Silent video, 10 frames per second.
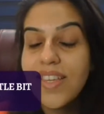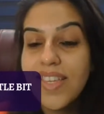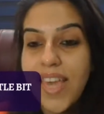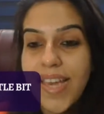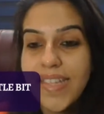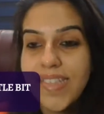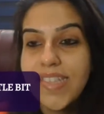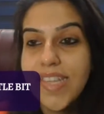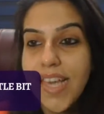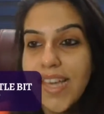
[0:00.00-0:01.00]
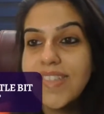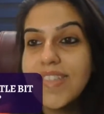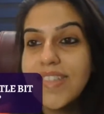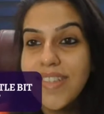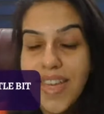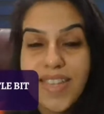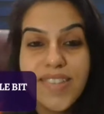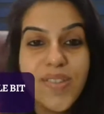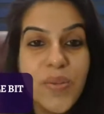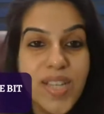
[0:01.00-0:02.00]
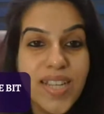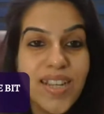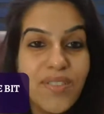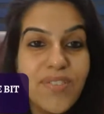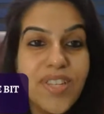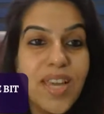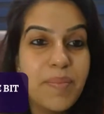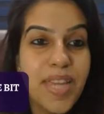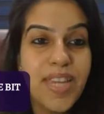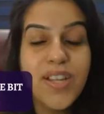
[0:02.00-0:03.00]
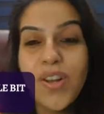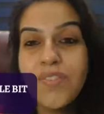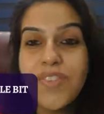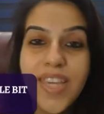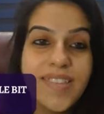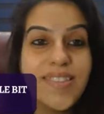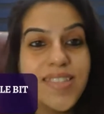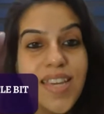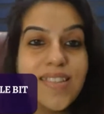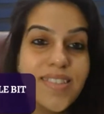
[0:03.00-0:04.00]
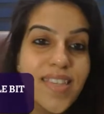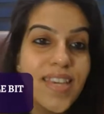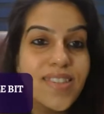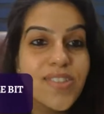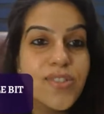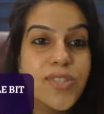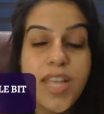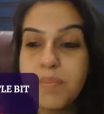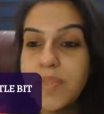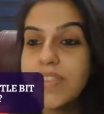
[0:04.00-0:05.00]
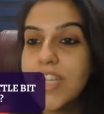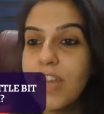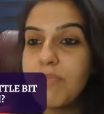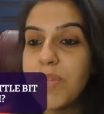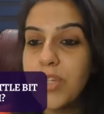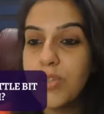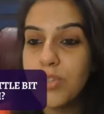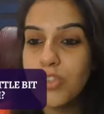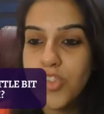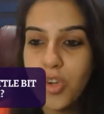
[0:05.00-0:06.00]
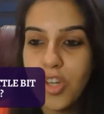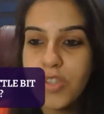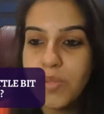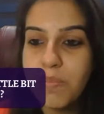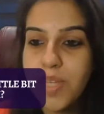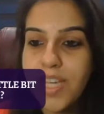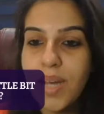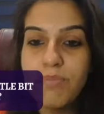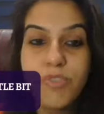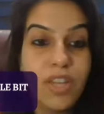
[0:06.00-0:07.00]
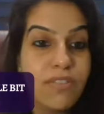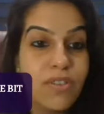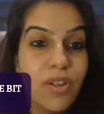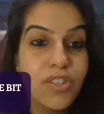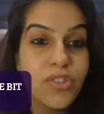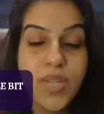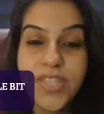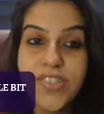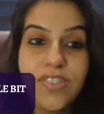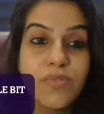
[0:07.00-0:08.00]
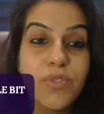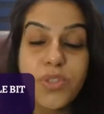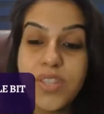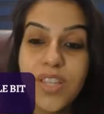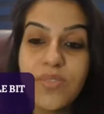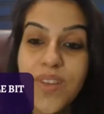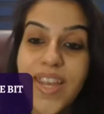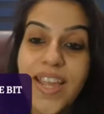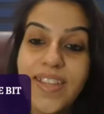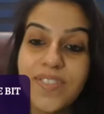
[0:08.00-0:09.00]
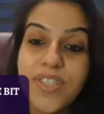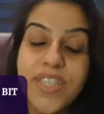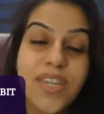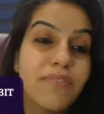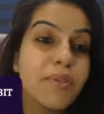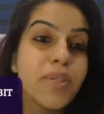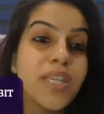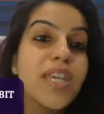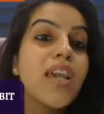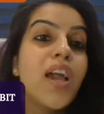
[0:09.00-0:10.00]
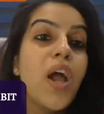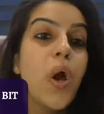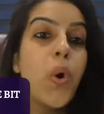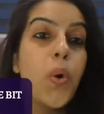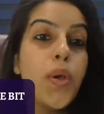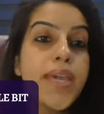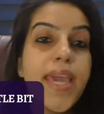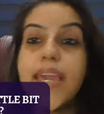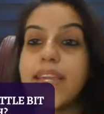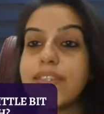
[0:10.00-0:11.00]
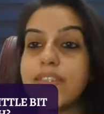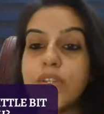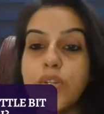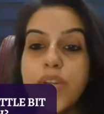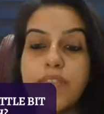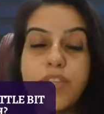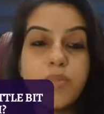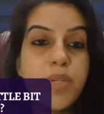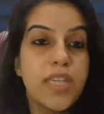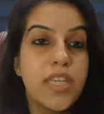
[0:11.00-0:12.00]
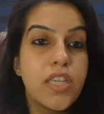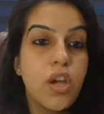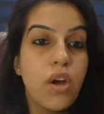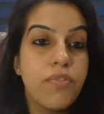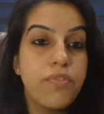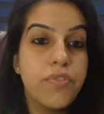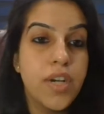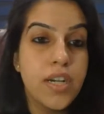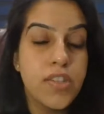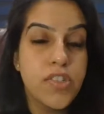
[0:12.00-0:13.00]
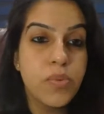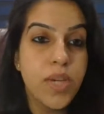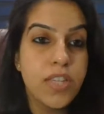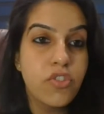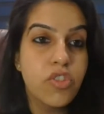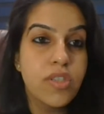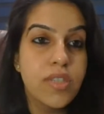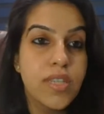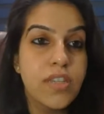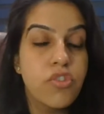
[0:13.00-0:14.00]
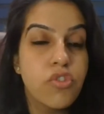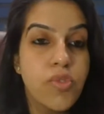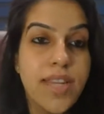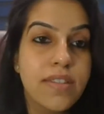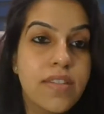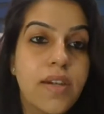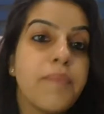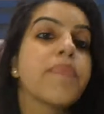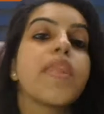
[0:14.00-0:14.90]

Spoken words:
Yes, yes, yes. Okay, lovely. I'm getting a lot of yes, yes, yes. So that means that I've made a good choice with picking up general knowledge questions for today's fun activity, everybody. Okay, so everybody, your first question is right here.